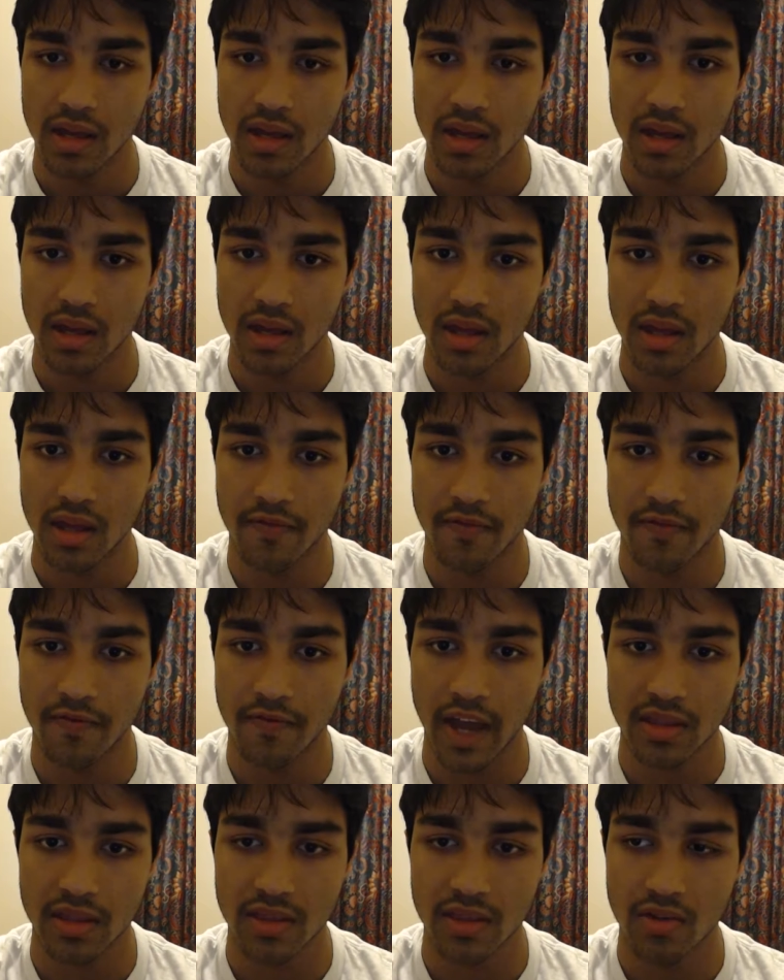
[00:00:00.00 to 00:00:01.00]
the
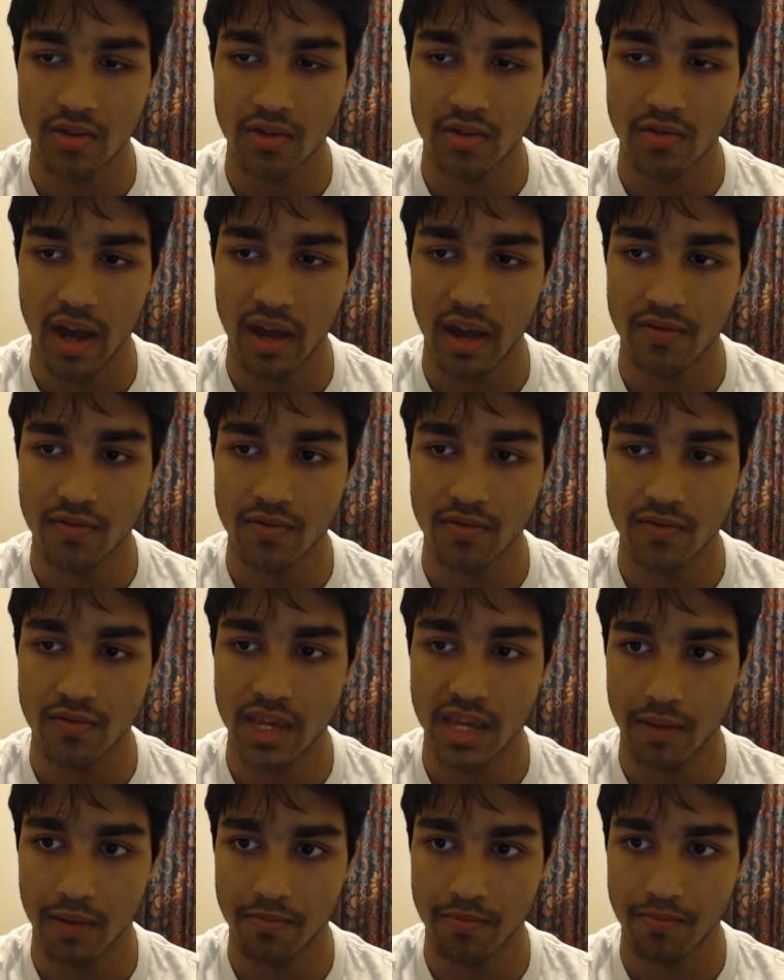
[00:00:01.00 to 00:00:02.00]
fact that you haven't really
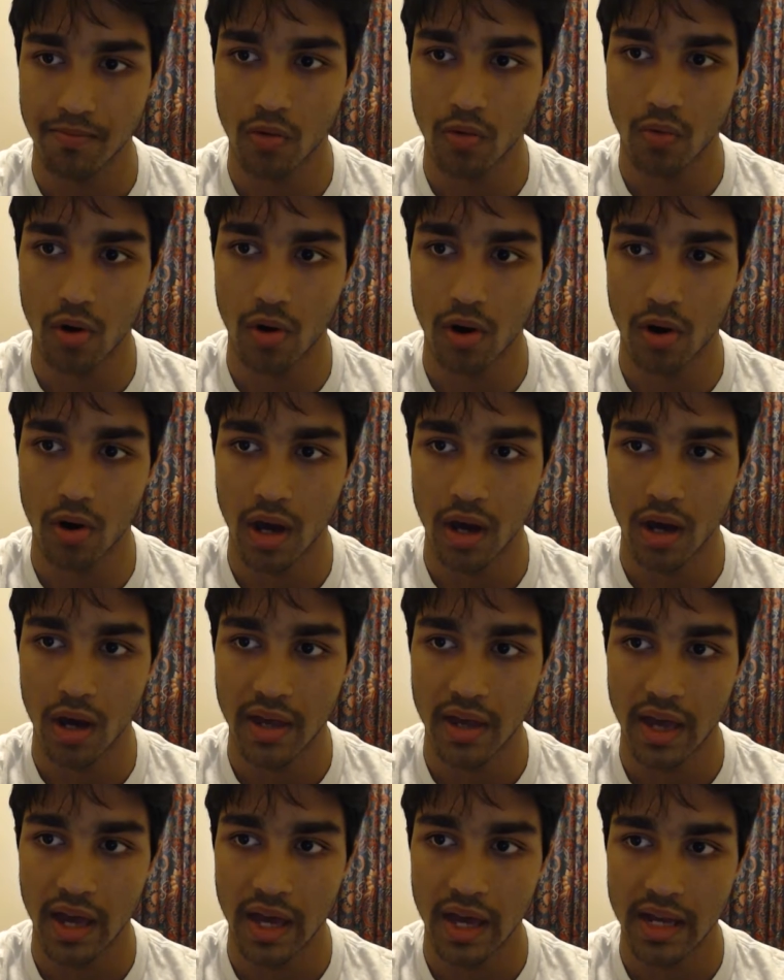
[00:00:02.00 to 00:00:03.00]
kept your word on
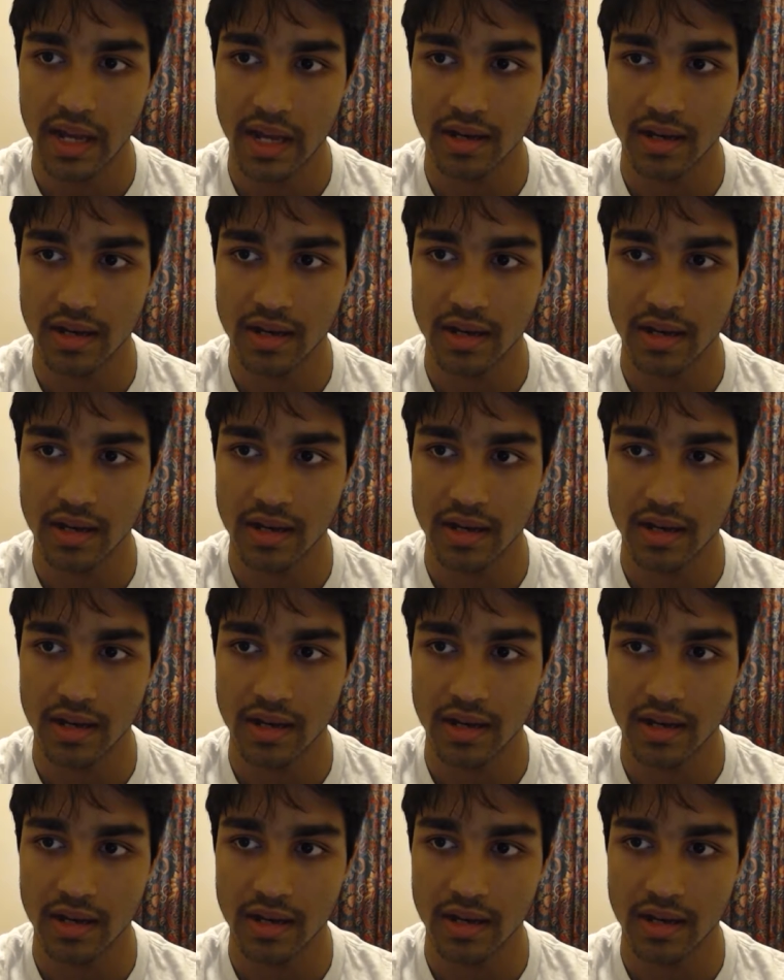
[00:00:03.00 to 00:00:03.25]
that,